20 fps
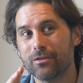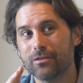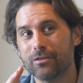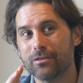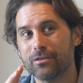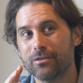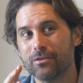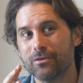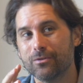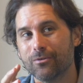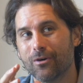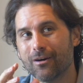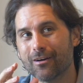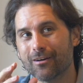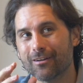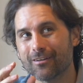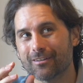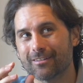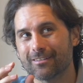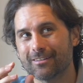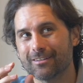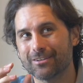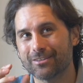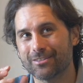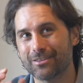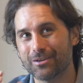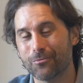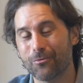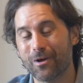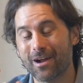
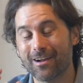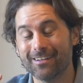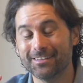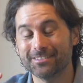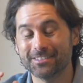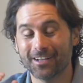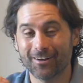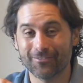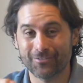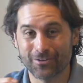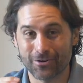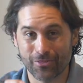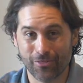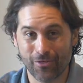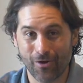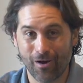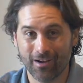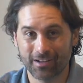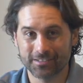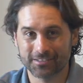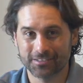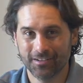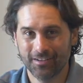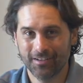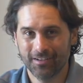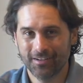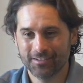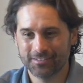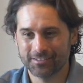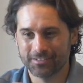the awareness of your thoughts.
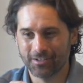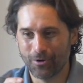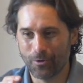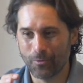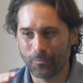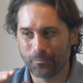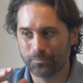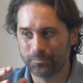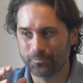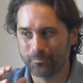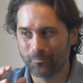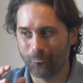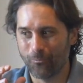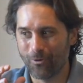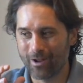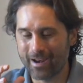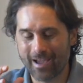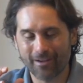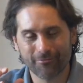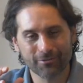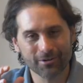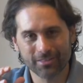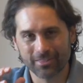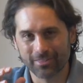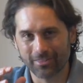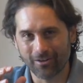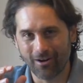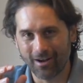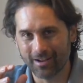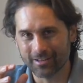So whatever
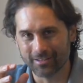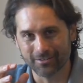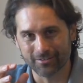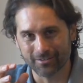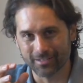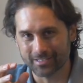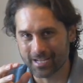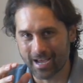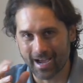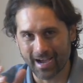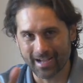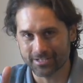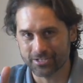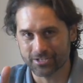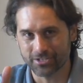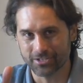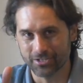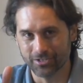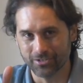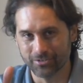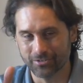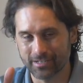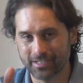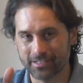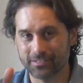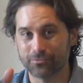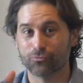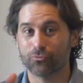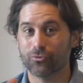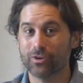thought you attach to,
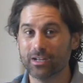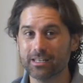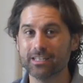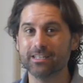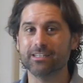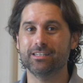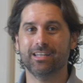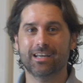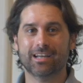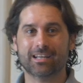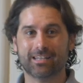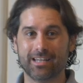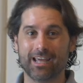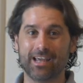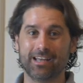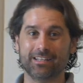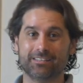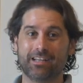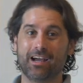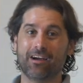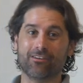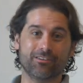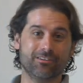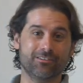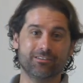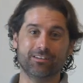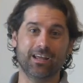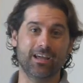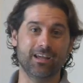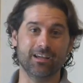it really dictates how your
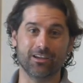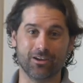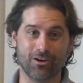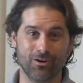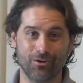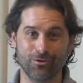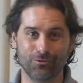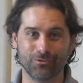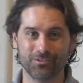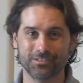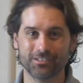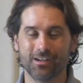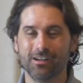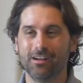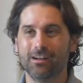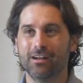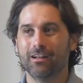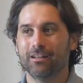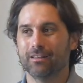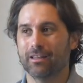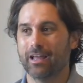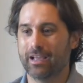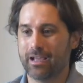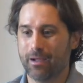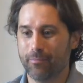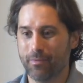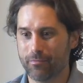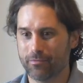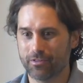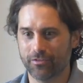day goes. Like I
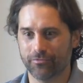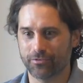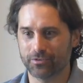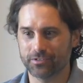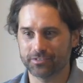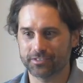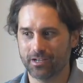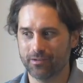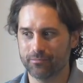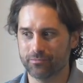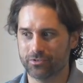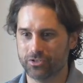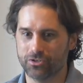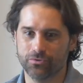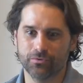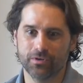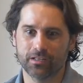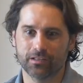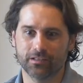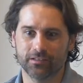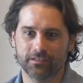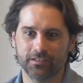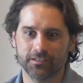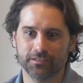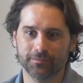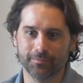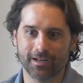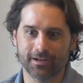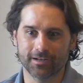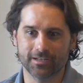remember the first time doing
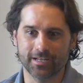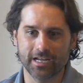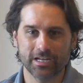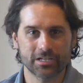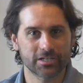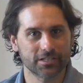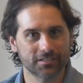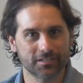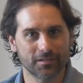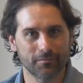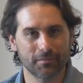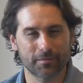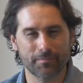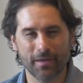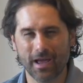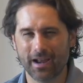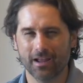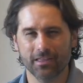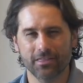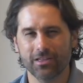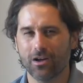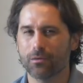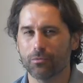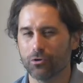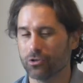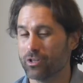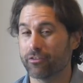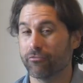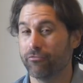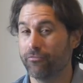these meditations, I'm like, man, I thought
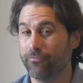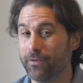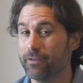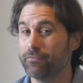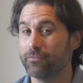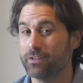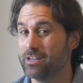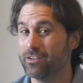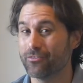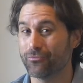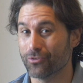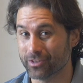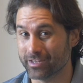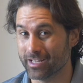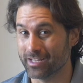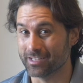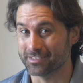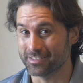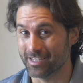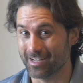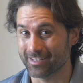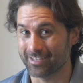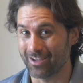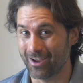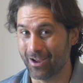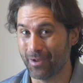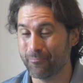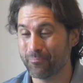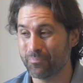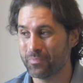about like 50 different things that
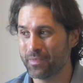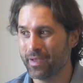time.